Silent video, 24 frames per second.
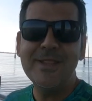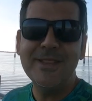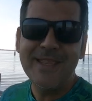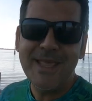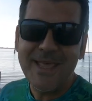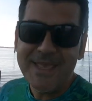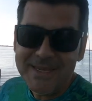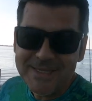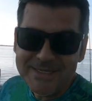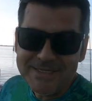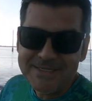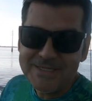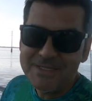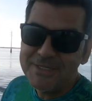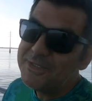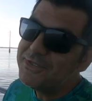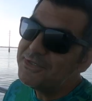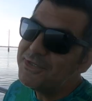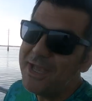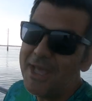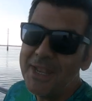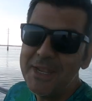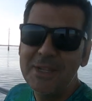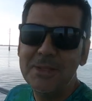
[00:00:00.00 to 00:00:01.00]
Ladies
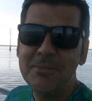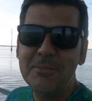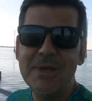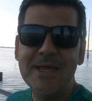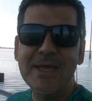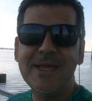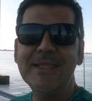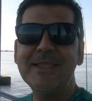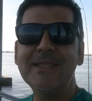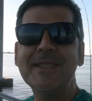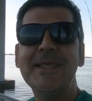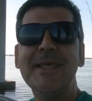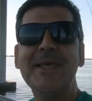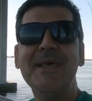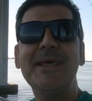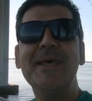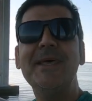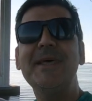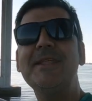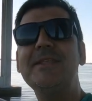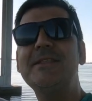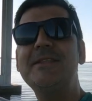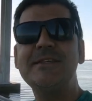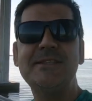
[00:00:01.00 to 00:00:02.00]
and gentlemen,
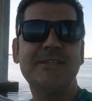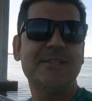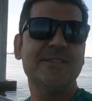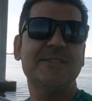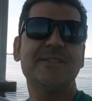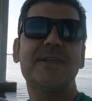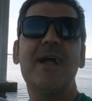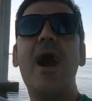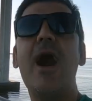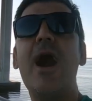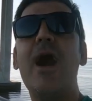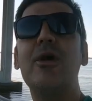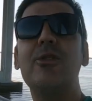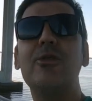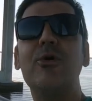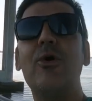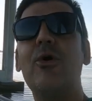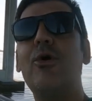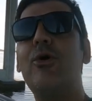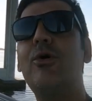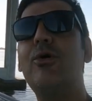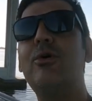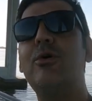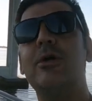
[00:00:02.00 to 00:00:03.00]
this is
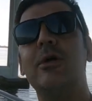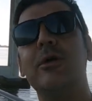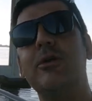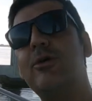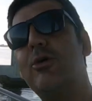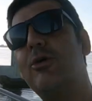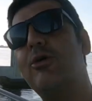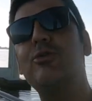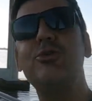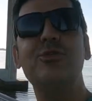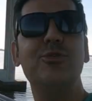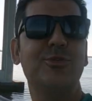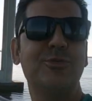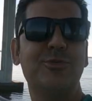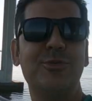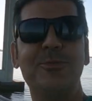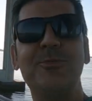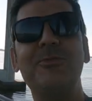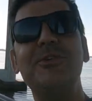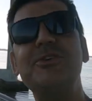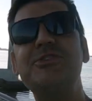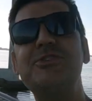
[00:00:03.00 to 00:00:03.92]
Conor, your YouTube